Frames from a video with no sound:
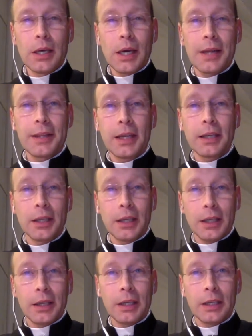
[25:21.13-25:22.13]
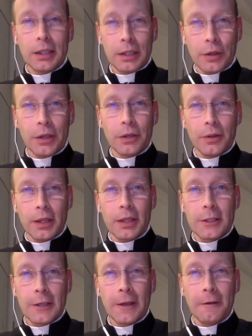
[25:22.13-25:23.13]
And then going on
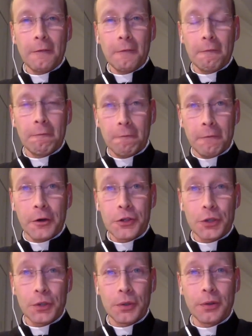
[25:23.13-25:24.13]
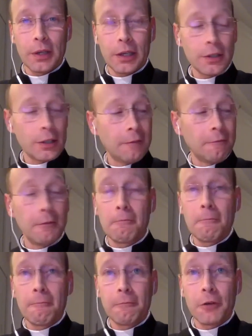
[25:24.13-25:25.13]
this virtue thing. So the
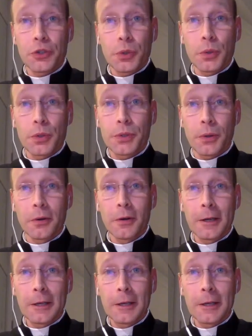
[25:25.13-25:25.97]
virtuoso,